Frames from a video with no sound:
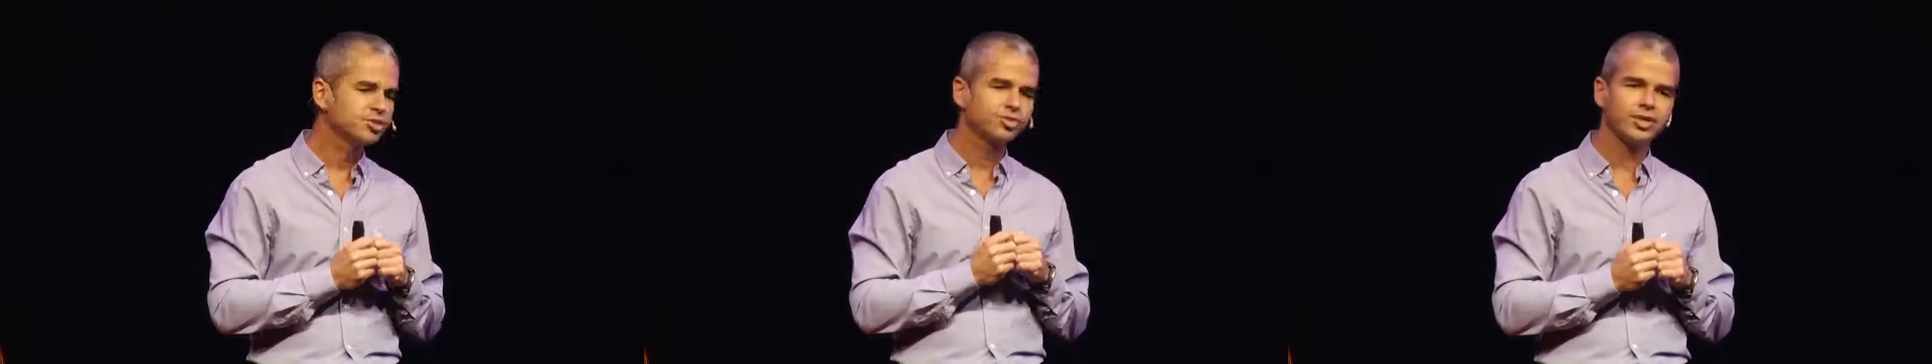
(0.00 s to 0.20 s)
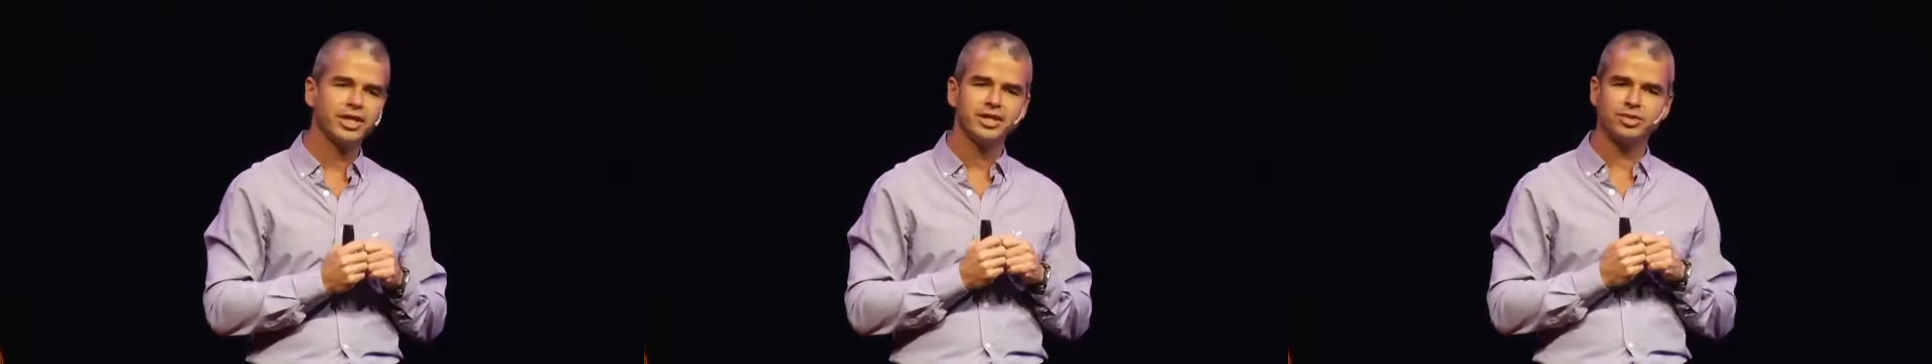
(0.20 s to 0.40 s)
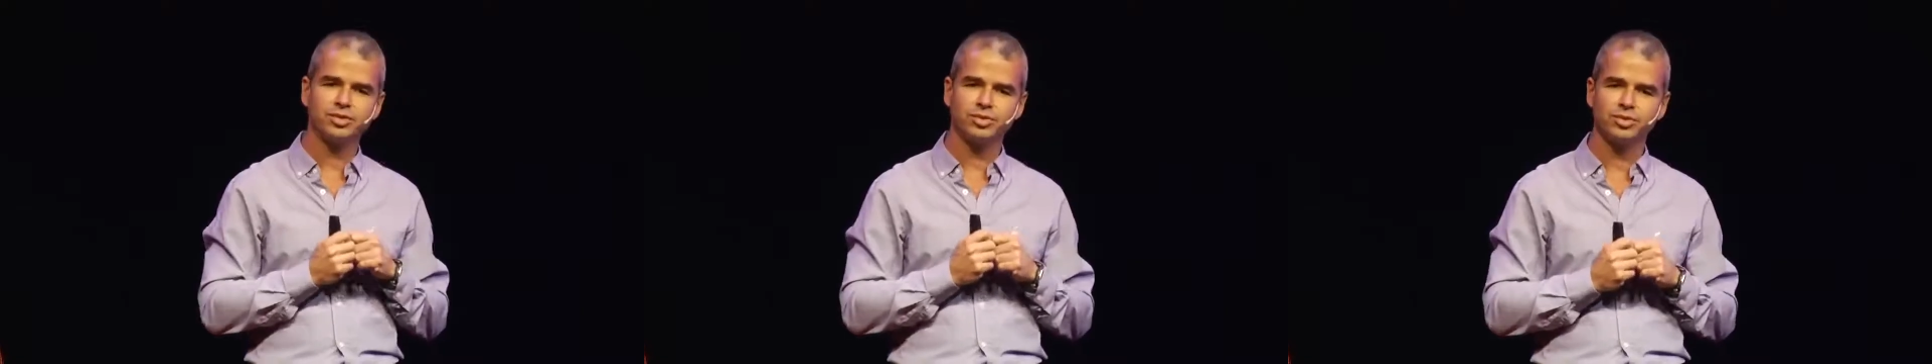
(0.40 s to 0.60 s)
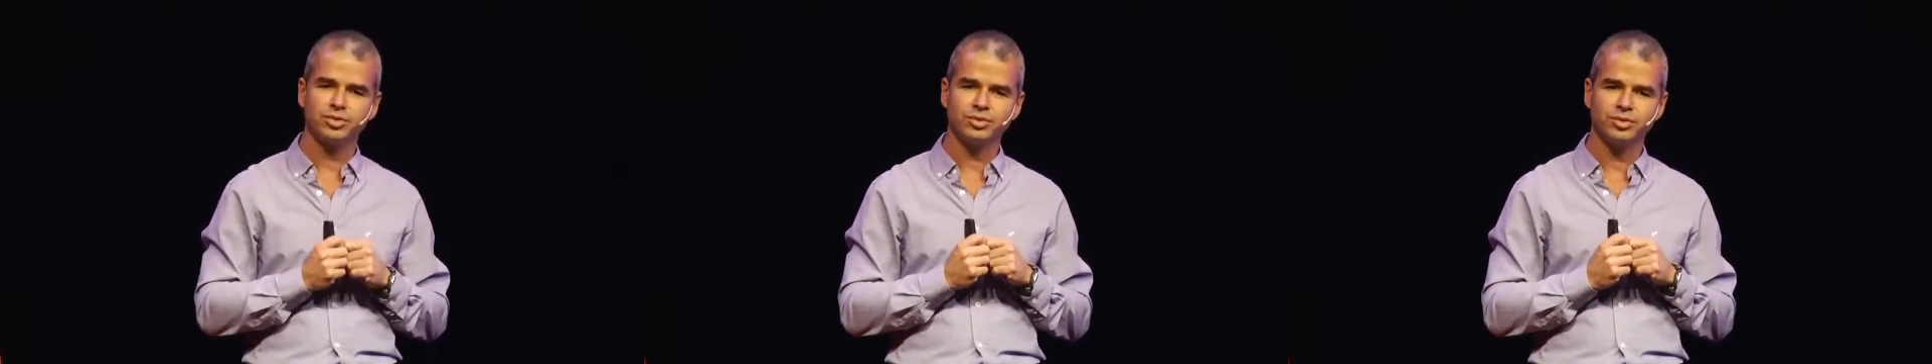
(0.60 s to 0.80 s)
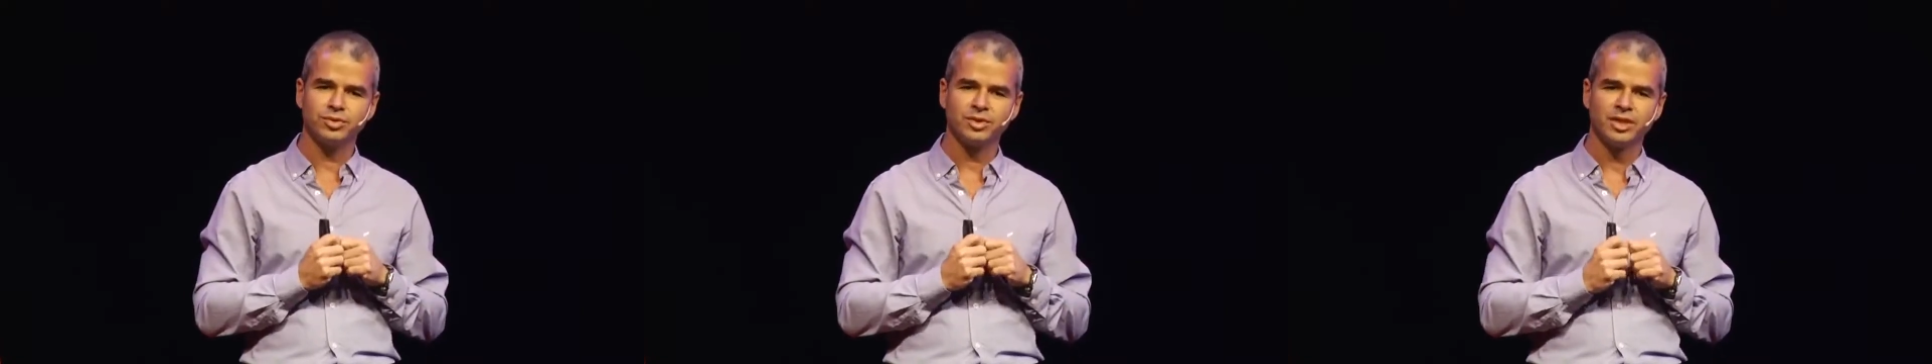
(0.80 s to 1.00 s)
we are trying to
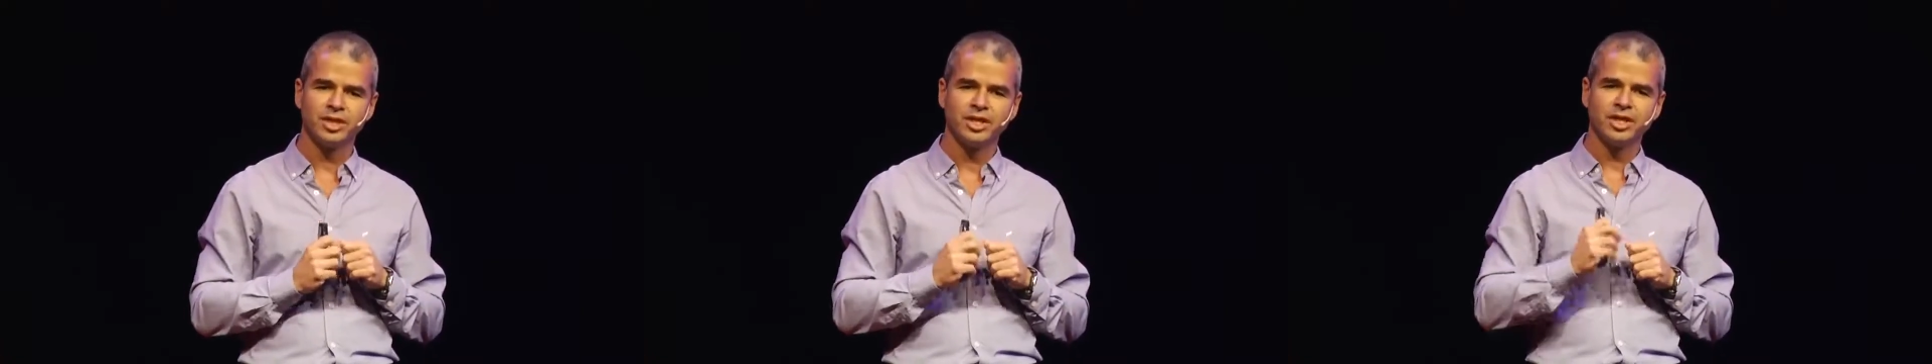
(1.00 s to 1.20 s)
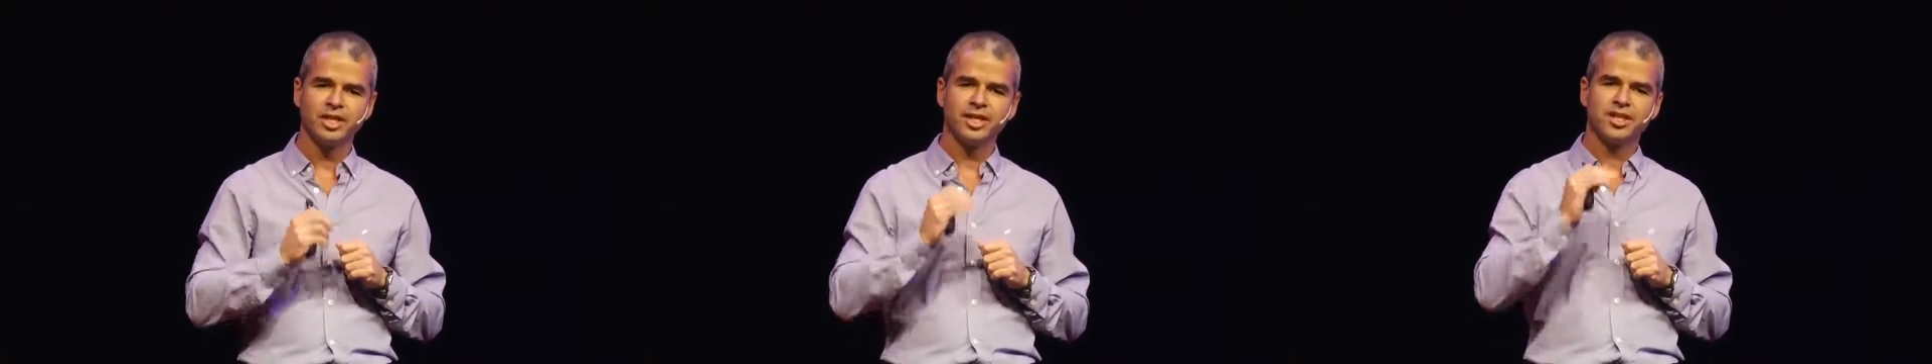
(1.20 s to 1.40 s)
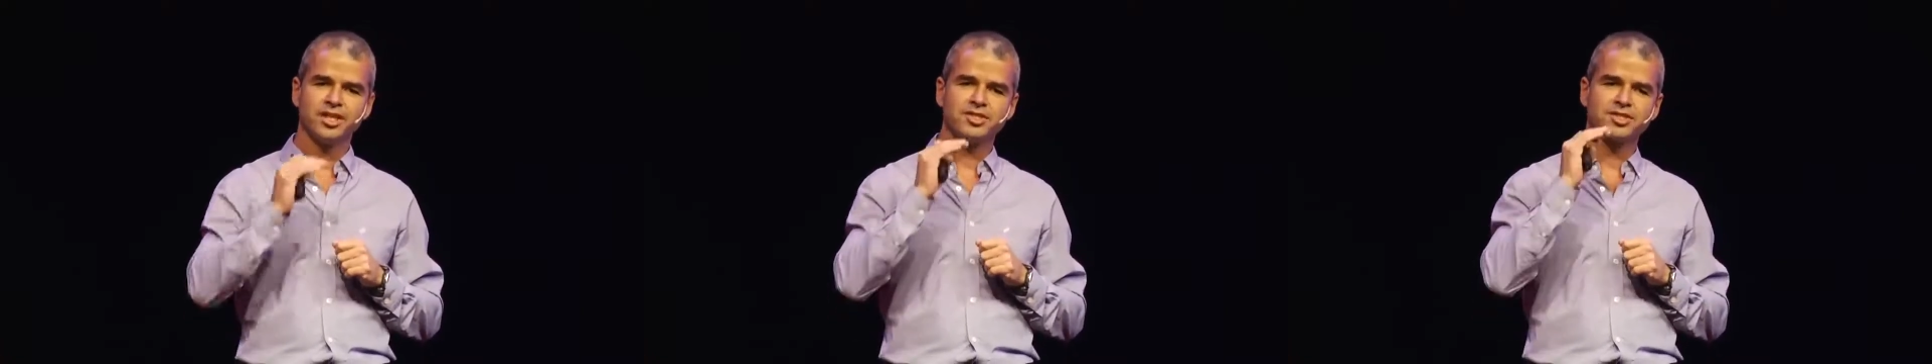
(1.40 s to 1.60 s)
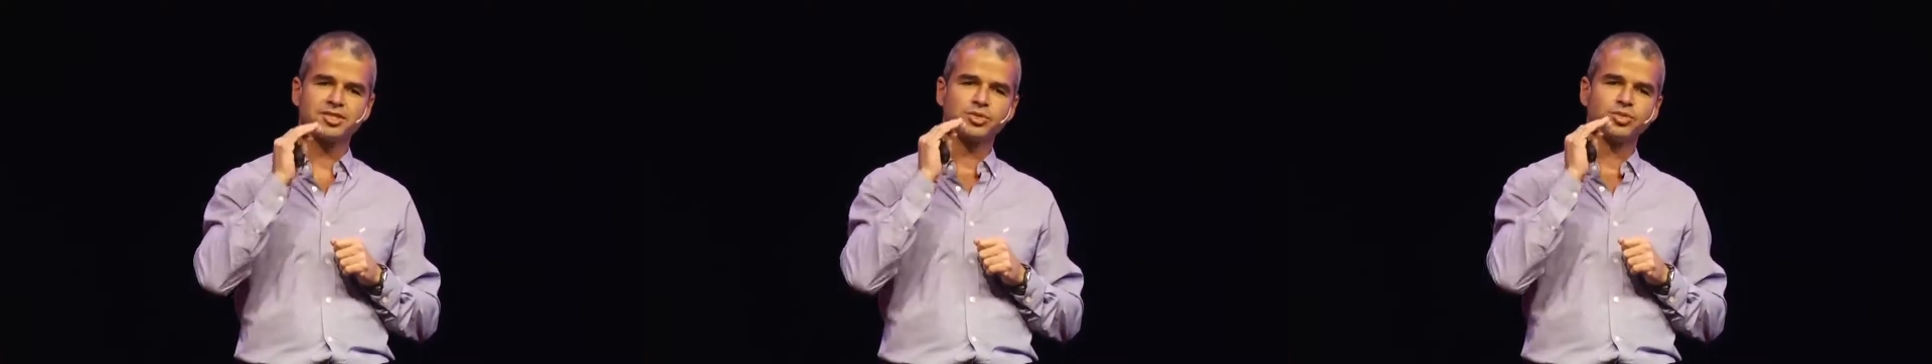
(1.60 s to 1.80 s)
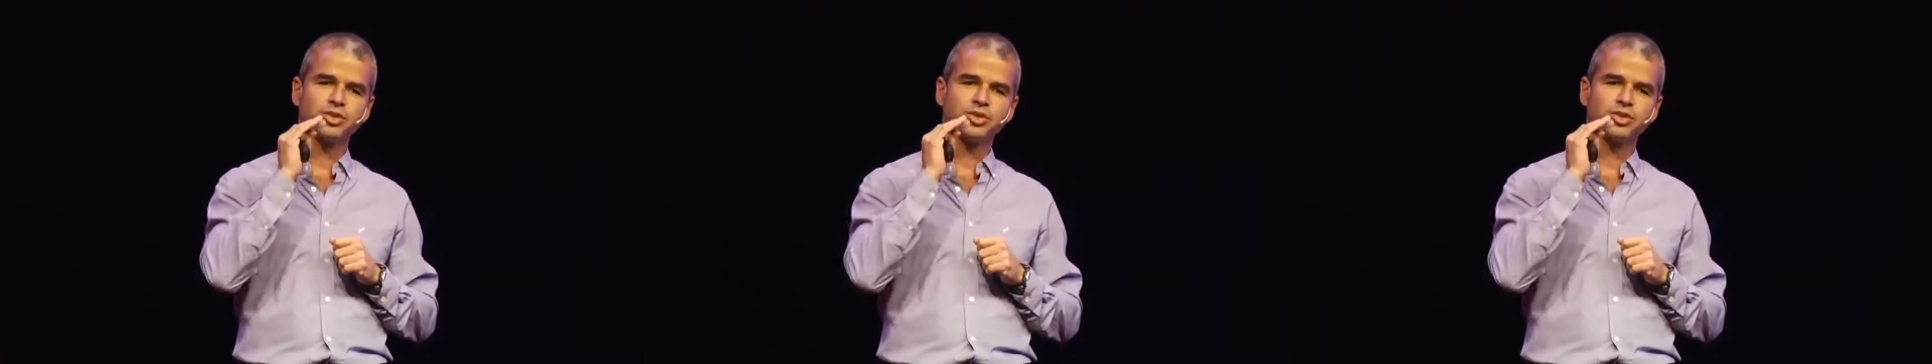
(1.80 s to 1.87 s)
do is